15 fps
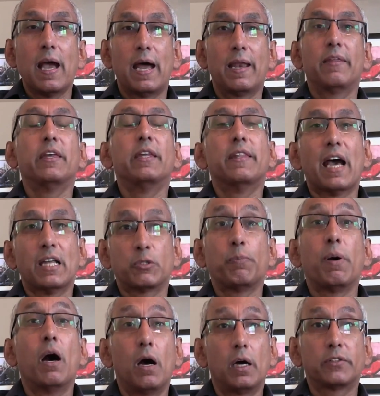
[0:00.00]
And I think that's
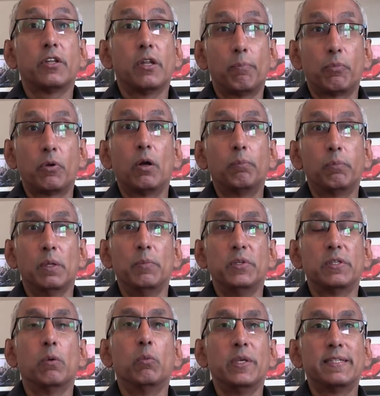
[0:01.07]
part of the problem,
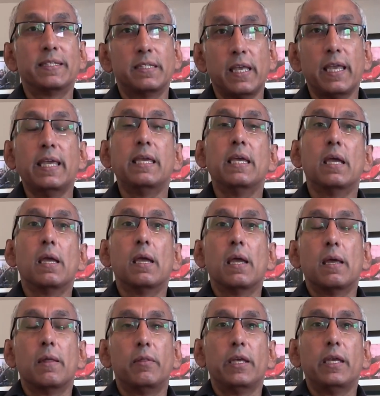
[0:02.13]
is that we see
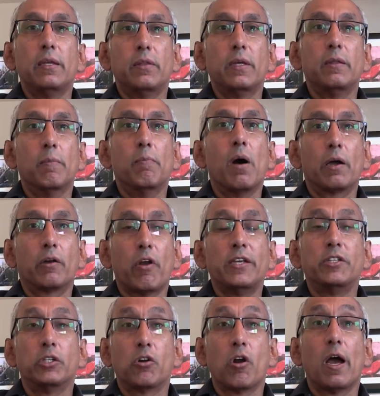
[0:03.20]
The, the, the
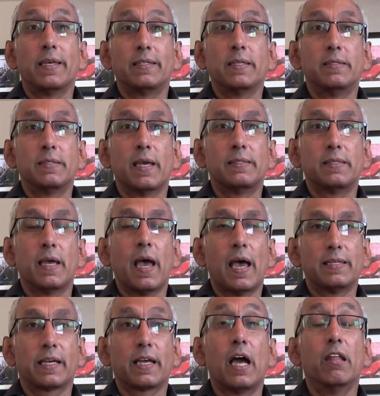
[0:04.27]
migration crisis as a,
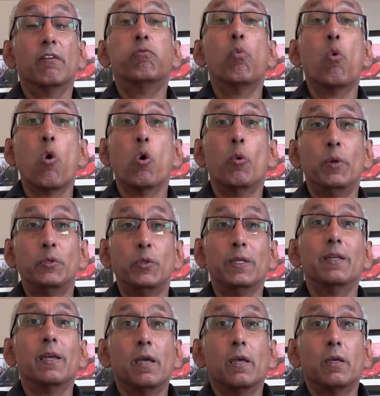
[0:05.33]
as a kind of war
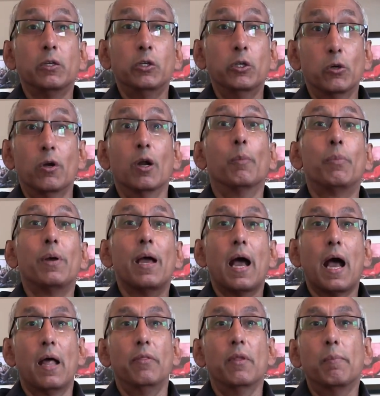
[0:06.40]
between Europe
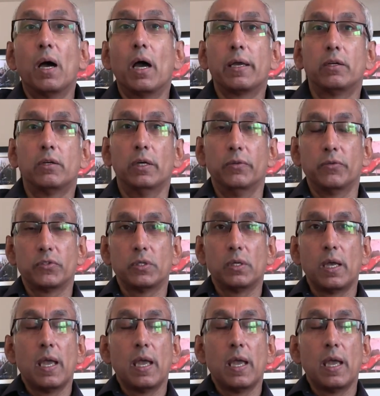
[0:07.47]
and the migrants.